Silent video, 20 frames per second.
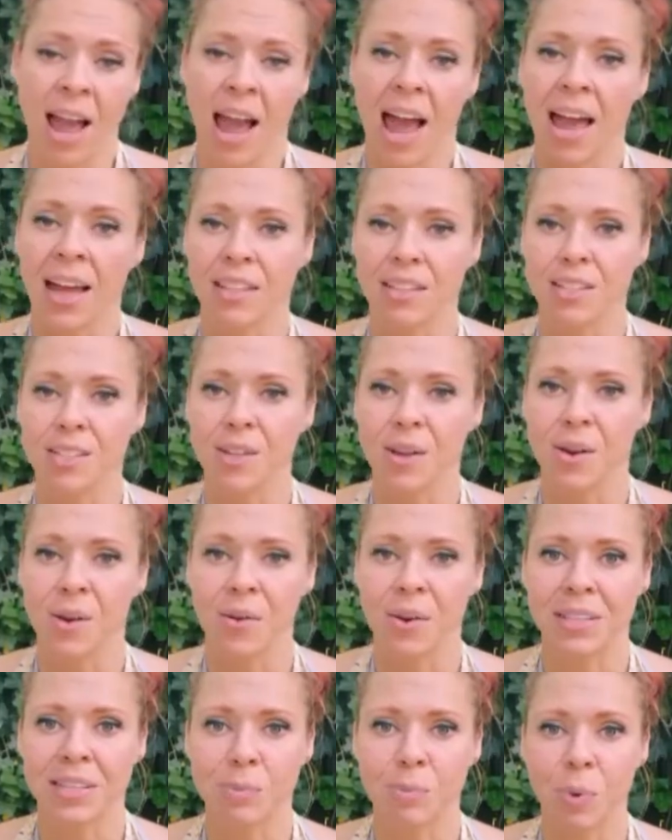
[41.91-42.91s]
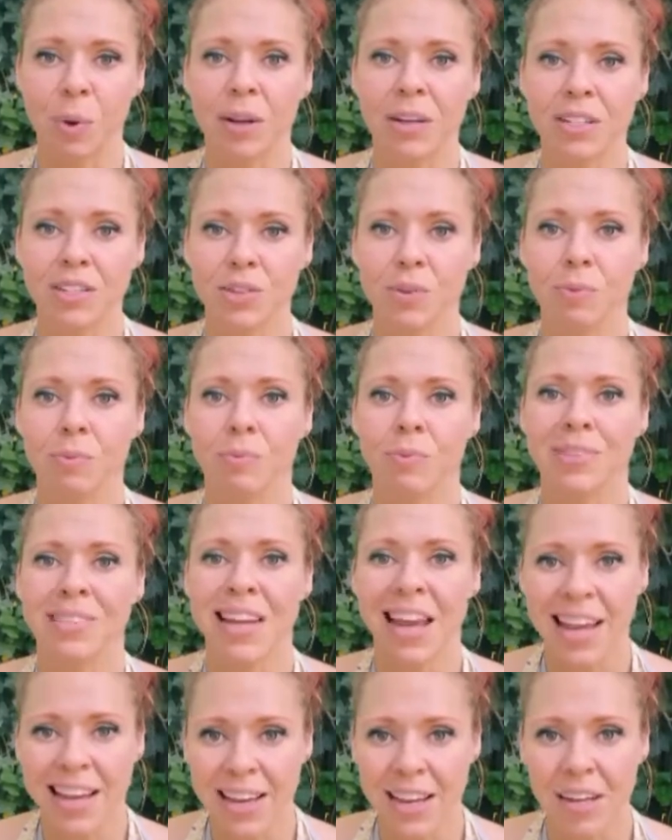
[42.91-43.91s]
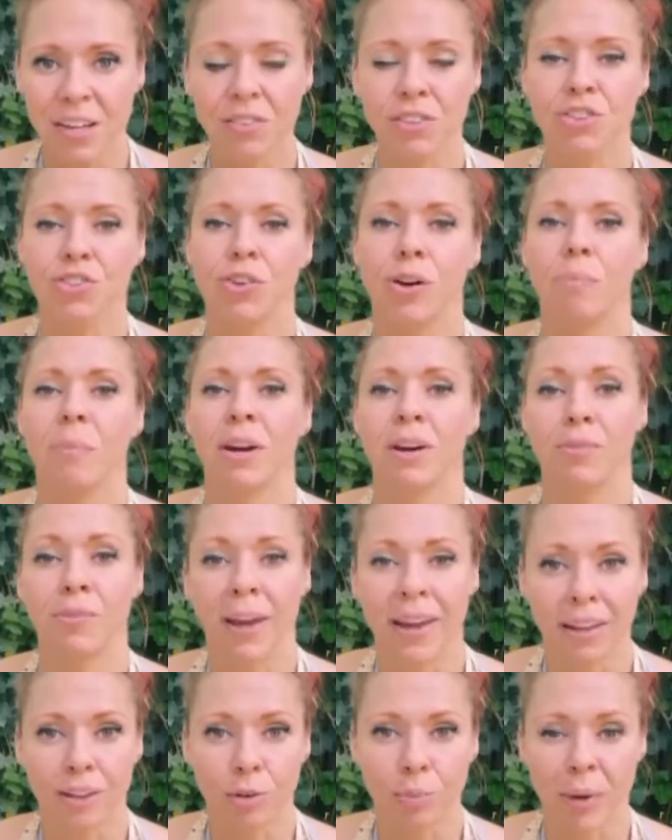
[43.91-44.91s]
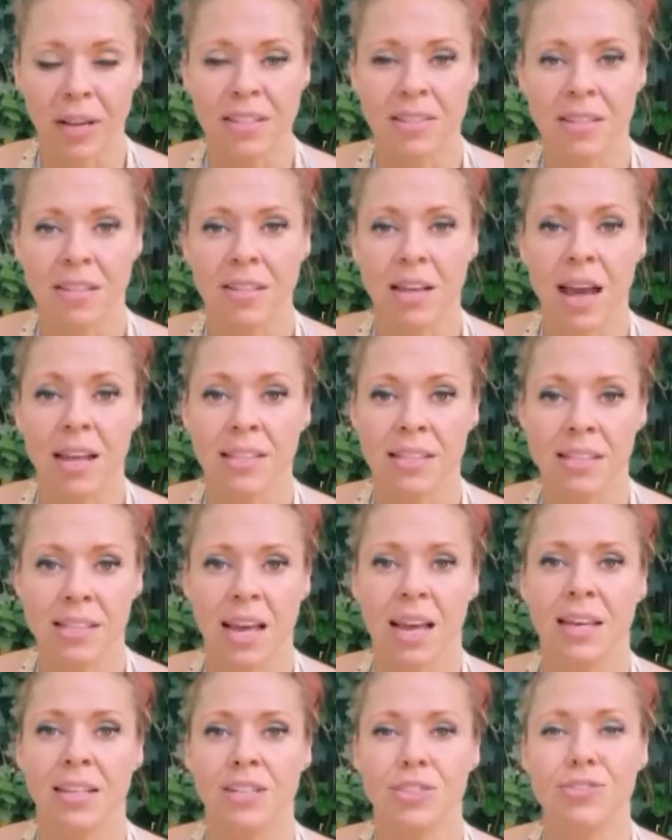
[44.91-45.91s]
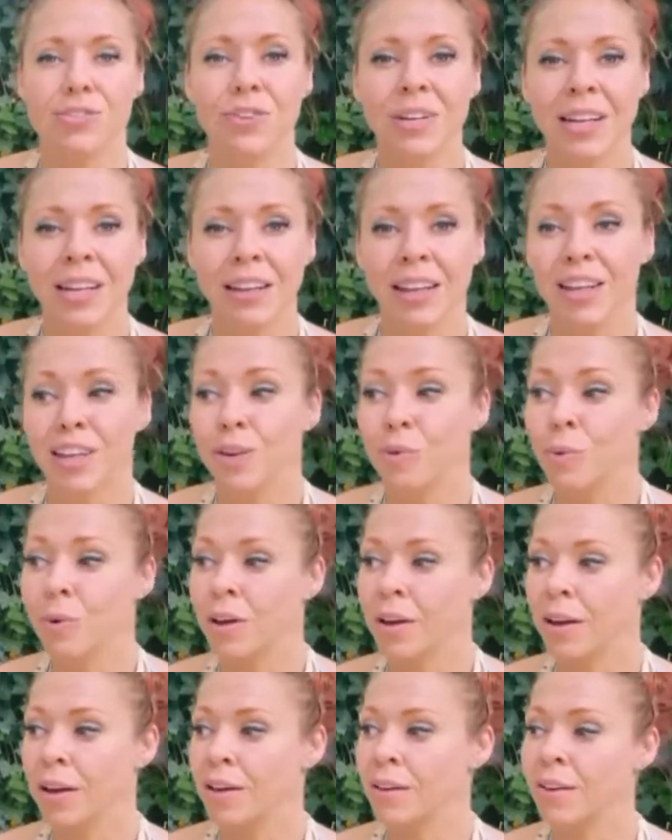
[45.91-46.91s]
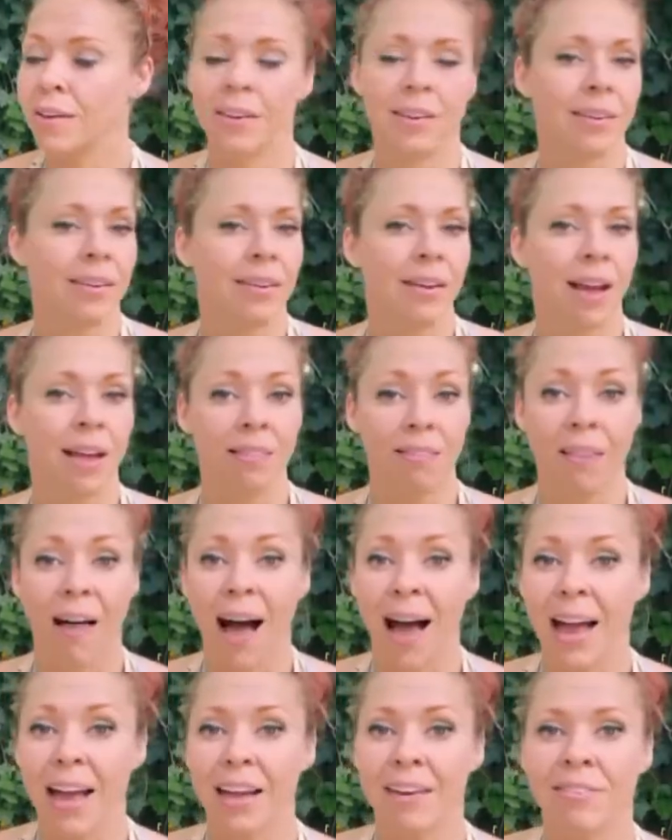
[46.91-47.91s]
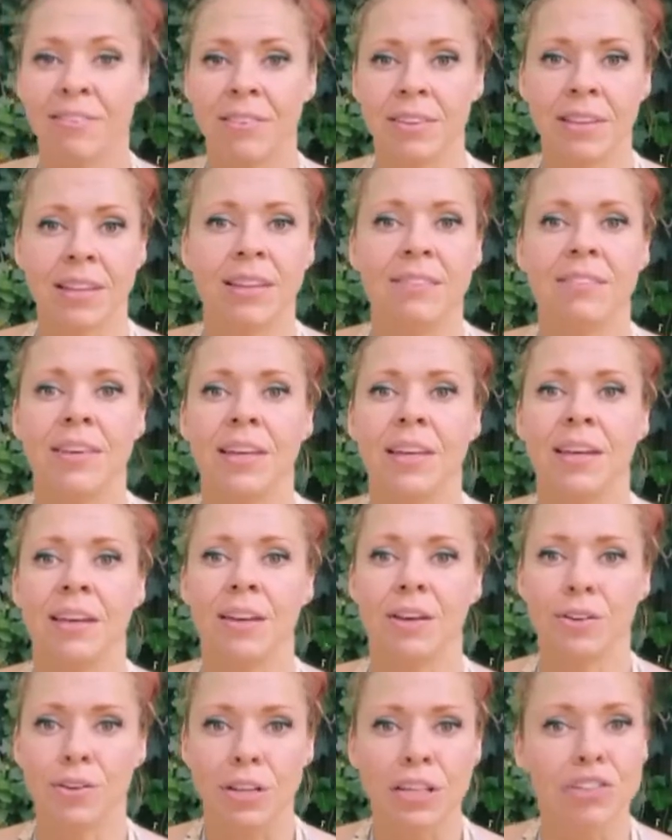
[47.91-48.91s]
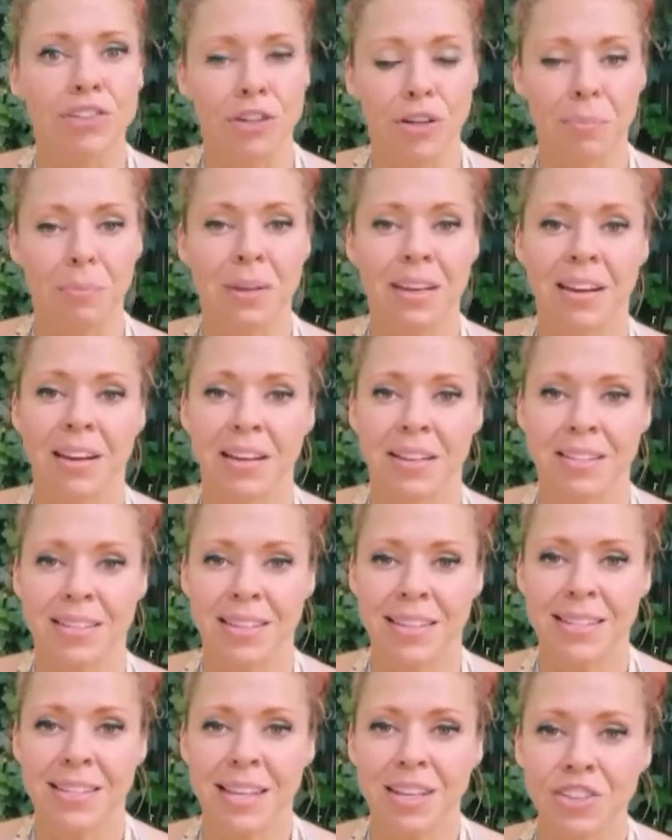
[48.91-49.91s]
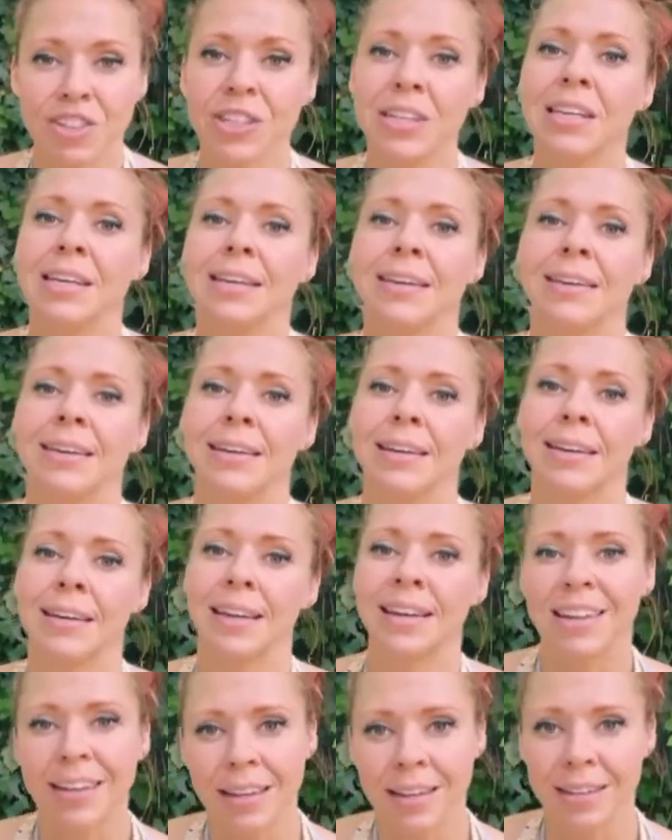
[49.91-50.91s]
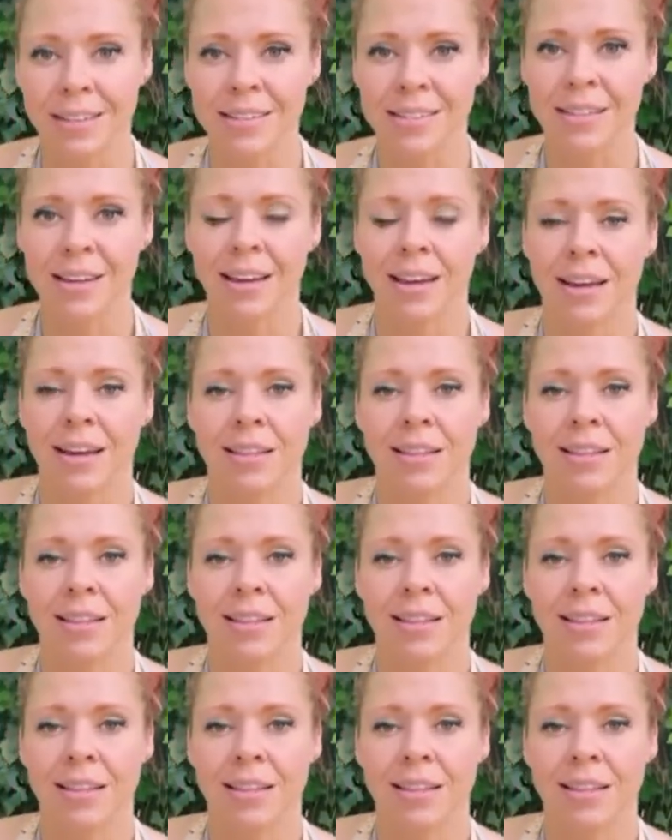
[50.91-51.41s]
And so it's important to take care of your drum on a regular basis and treat it like you would a live, living creature, because essentially it is.